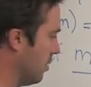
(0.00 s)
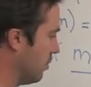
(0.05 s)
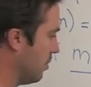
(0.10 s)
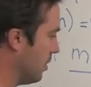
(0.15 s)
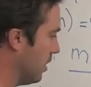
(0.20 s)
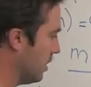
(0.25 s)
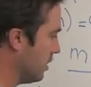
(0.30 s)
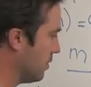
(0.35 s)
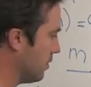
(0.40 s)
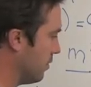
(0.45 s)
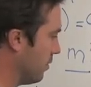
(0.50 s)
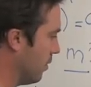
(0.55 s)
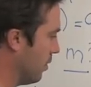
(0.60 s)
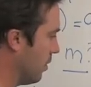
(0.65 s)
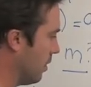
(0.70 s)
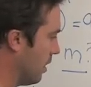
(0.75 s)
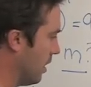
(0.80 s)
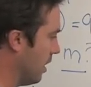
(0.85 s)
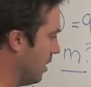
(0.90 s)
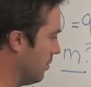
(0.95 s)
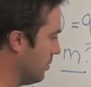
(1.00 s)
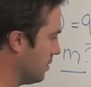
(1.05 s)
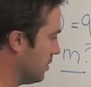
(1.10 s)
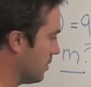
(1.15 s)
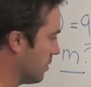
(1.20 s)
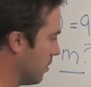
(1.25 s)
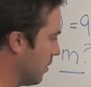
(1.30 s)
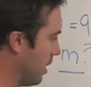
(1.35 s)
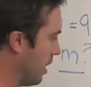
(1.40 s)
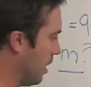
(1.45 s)
plus 4m
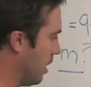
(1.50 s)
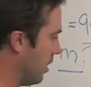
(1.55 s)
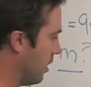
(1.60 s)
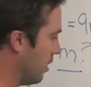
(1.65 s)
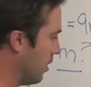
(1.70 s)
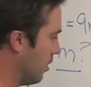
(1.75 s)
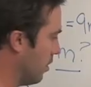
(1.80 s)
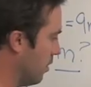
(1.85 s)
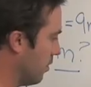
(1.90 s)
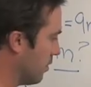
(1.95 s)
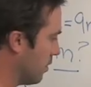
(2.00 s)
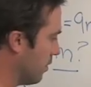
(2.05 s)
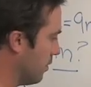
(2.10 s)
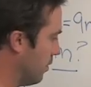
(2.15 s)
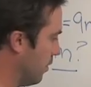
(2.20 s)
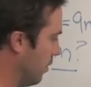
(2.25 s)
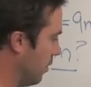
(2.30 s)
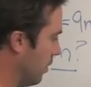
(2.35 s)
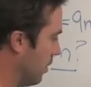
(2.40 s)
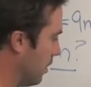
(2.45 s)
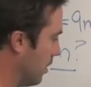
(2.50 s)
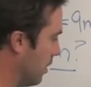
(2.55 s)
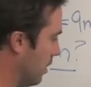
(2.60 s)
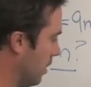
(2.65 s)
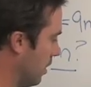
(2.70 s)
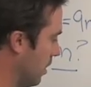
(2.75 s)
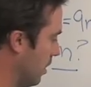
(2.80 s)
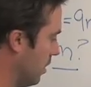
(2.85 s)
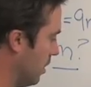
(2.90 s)
squared over 4,